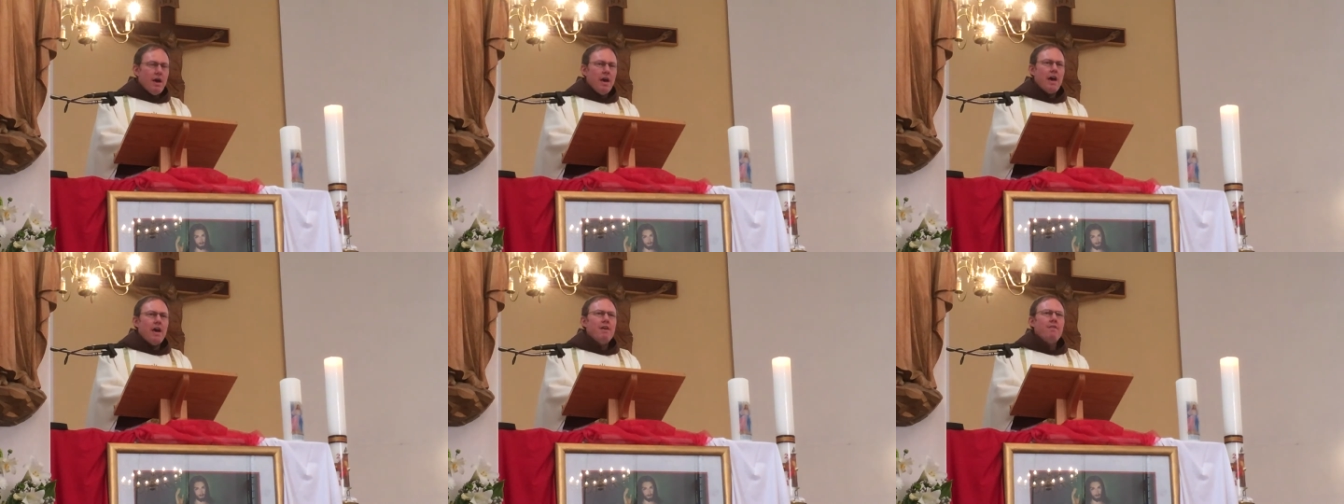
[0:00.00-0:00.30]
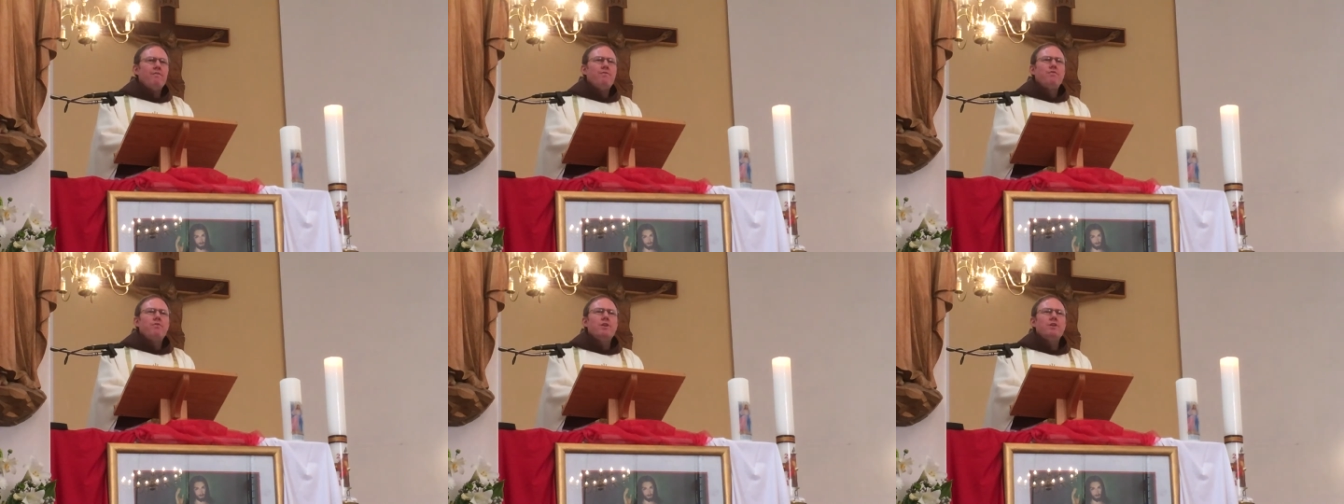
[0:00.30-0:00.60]

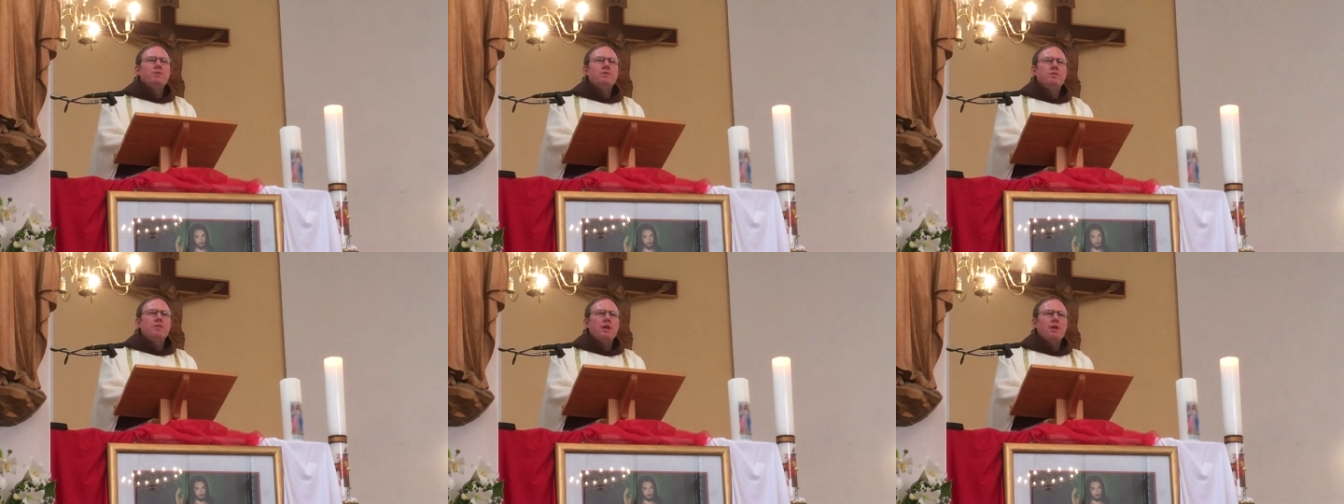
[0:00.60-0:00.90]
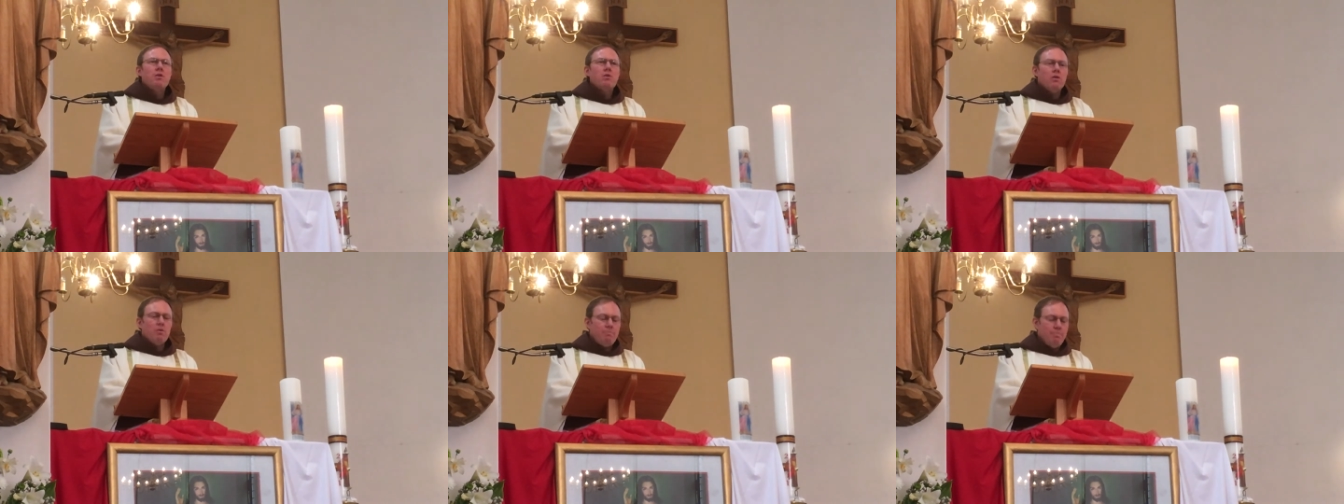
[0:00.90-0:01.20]
Every
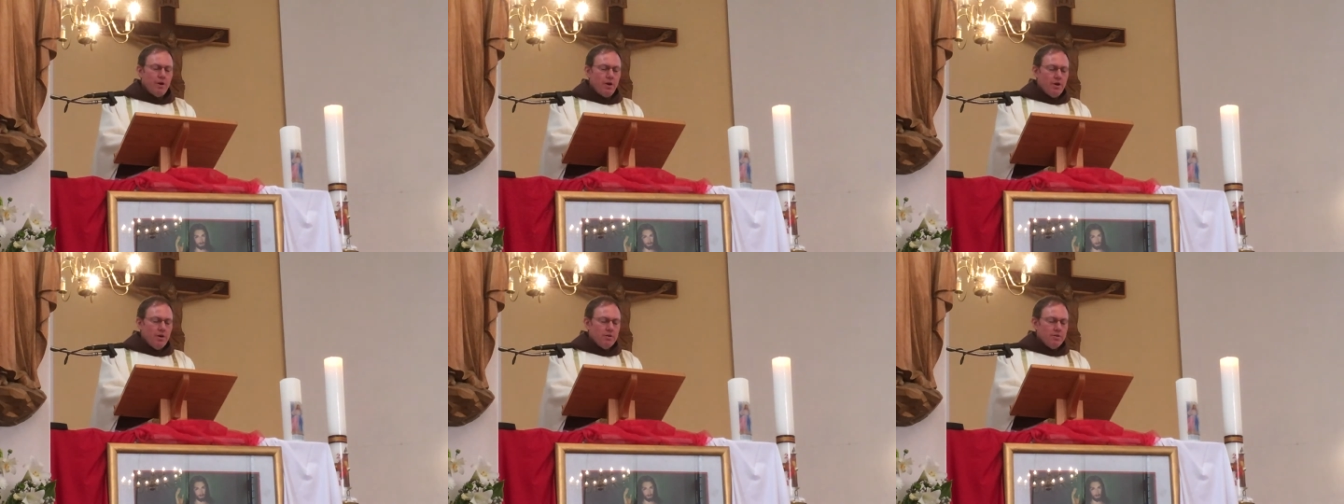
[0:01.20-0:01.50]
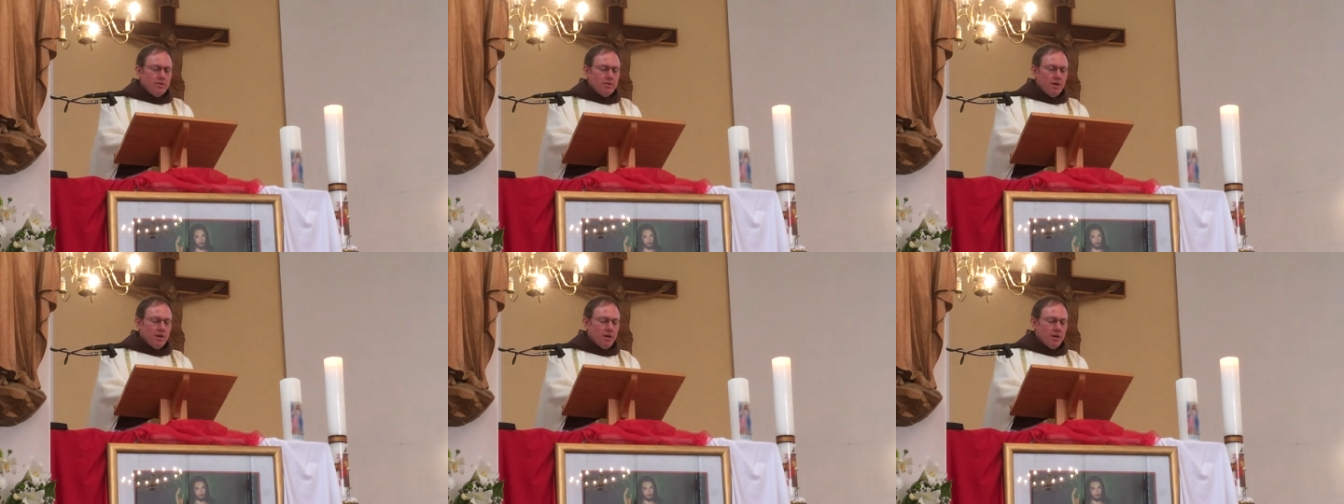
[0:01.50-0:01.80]
single
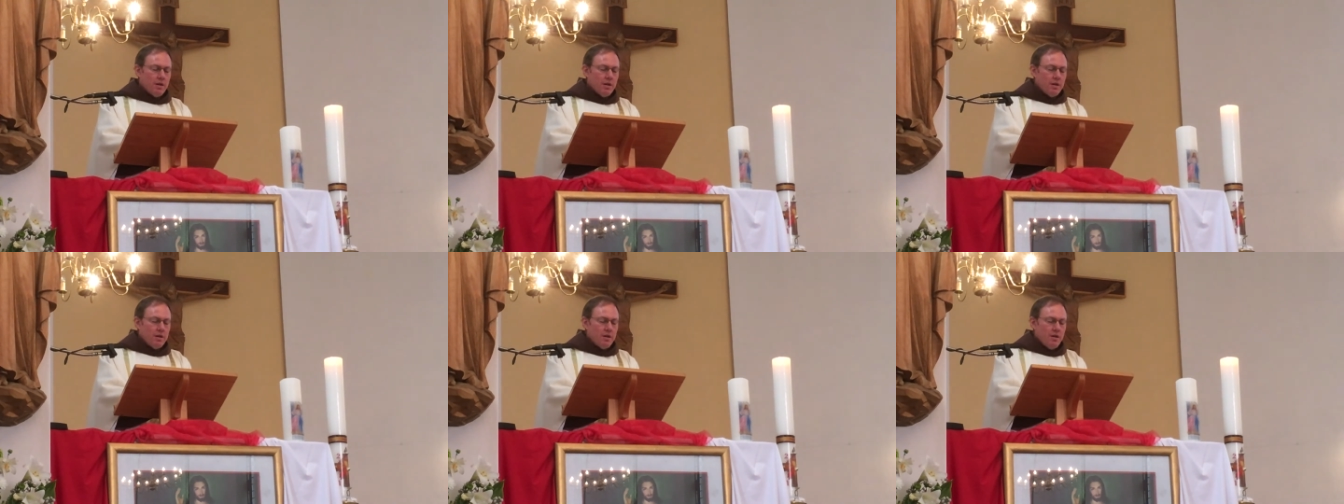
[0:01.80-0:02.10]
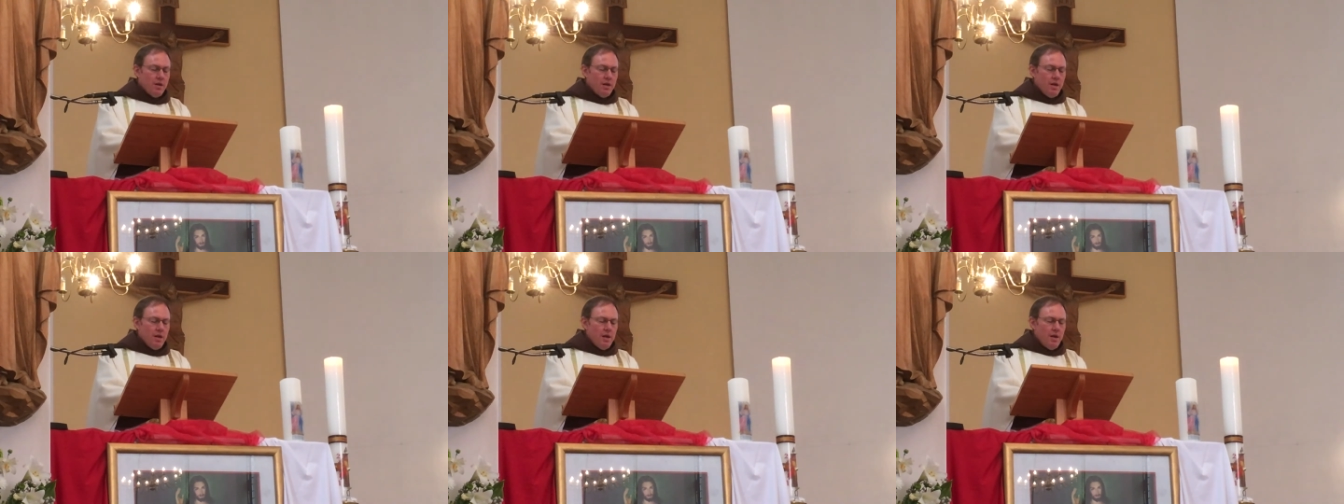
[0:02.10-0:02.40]

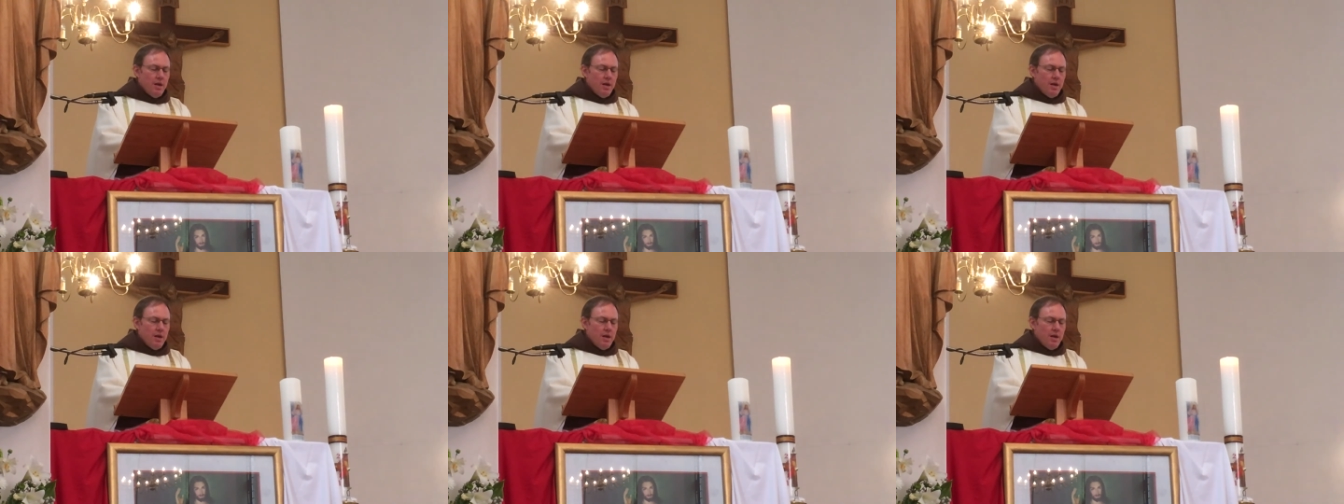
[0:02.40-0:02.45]
person